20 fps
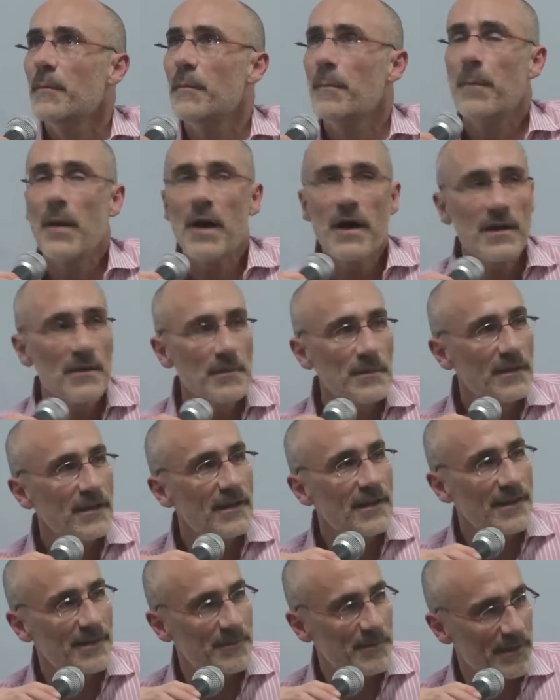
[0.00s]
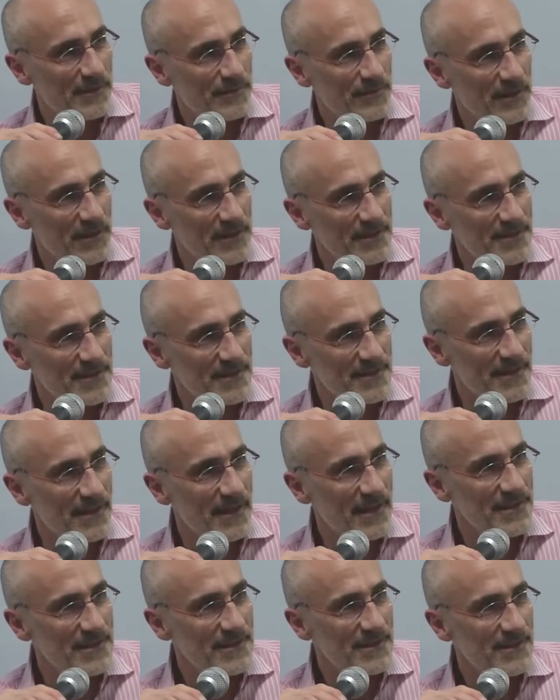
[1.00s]
Bottom line, my friends, is
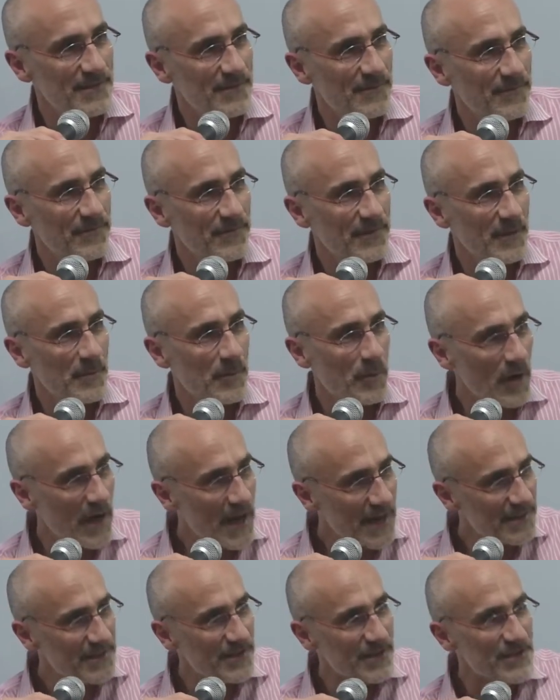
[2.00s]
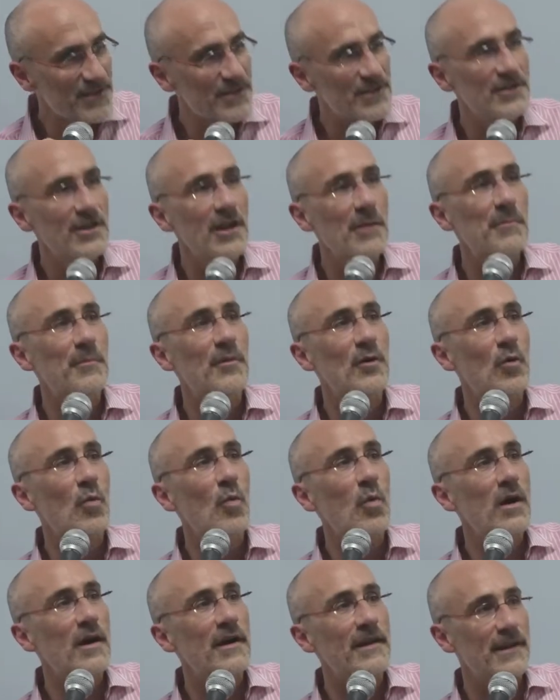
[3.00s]
this. Practice number
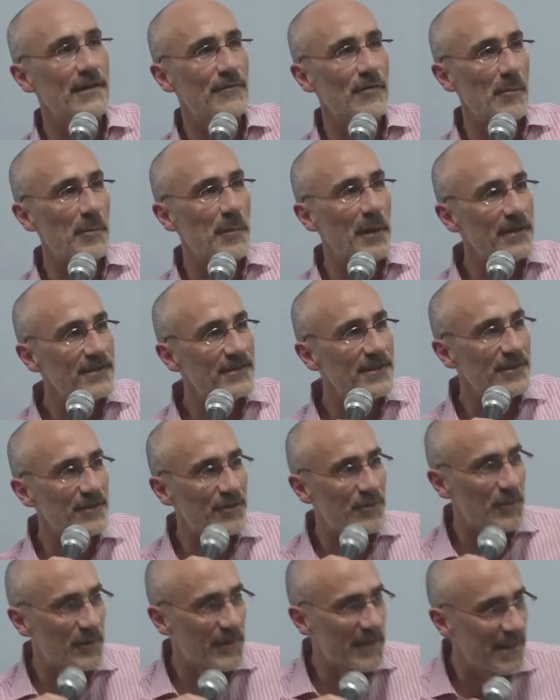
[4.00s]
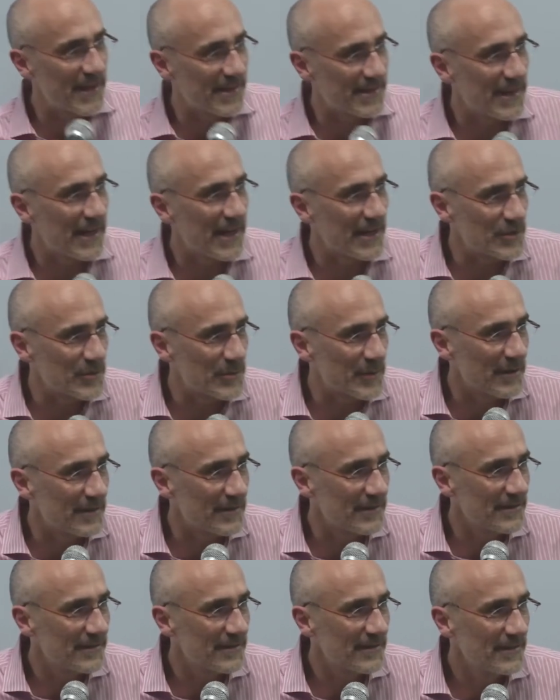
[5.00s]
one of abundance without attachment.
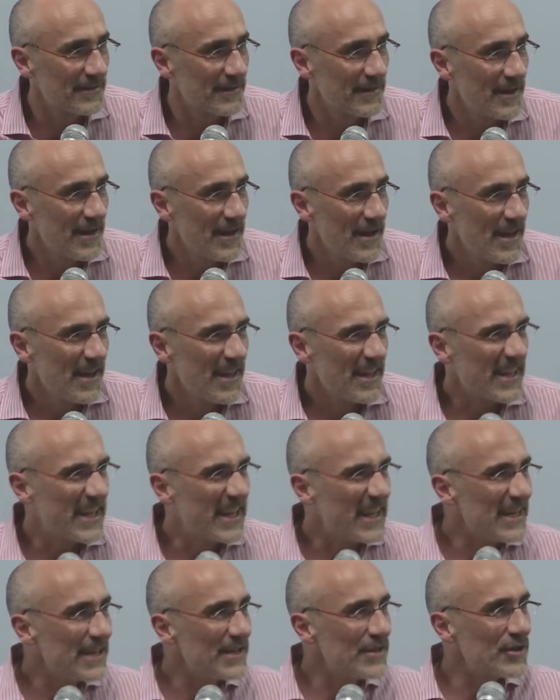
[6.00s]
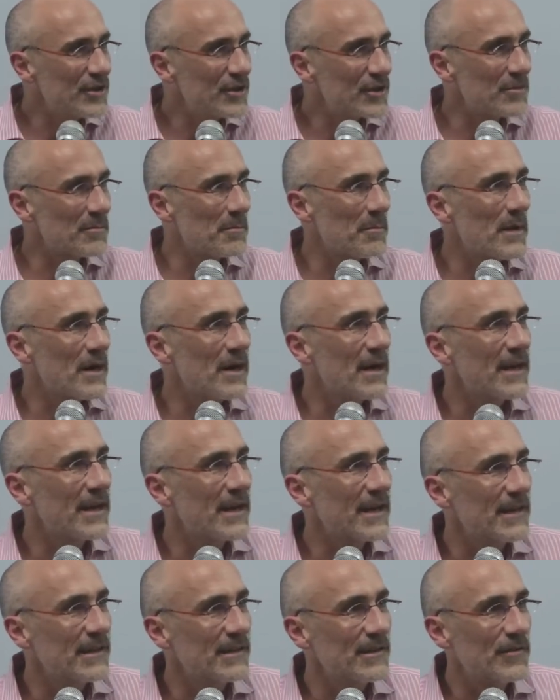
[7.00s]
Get into your
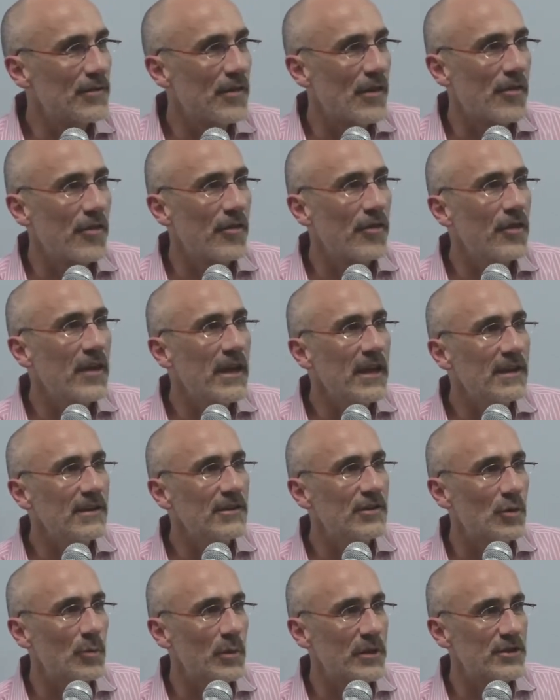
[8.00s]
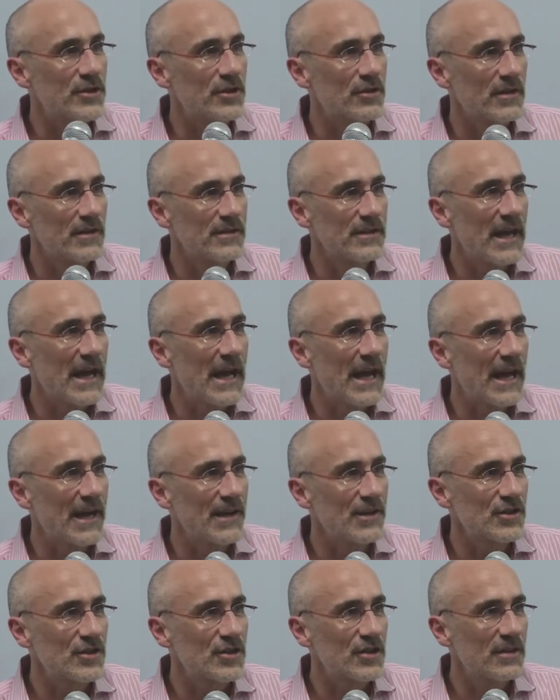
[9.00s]
mind the thing to which you're
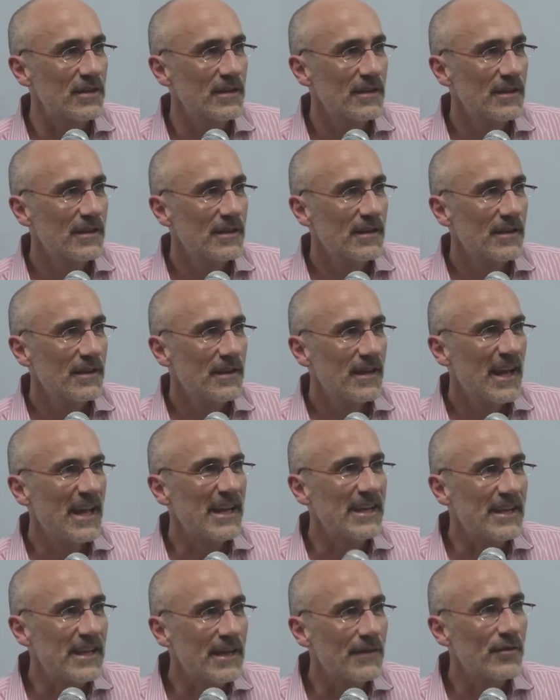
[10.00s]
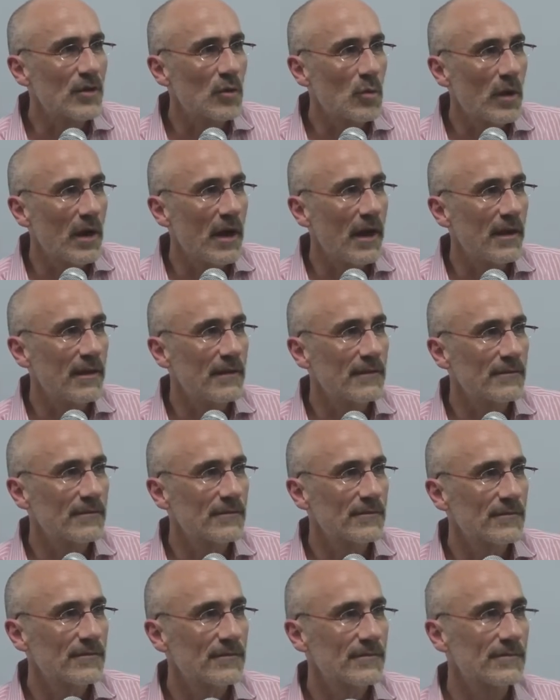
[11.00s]
attached and give it away.
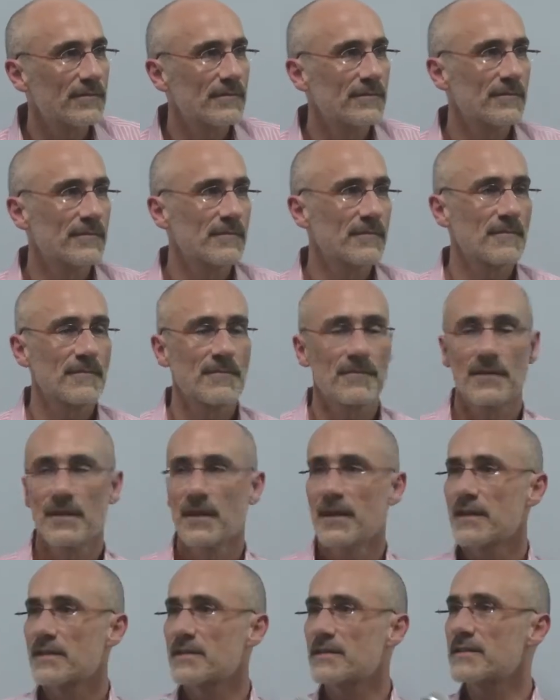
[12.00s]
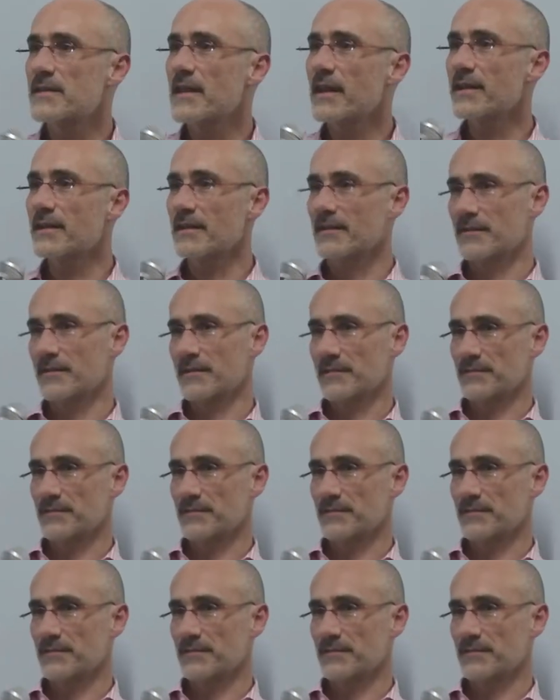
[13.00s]
Second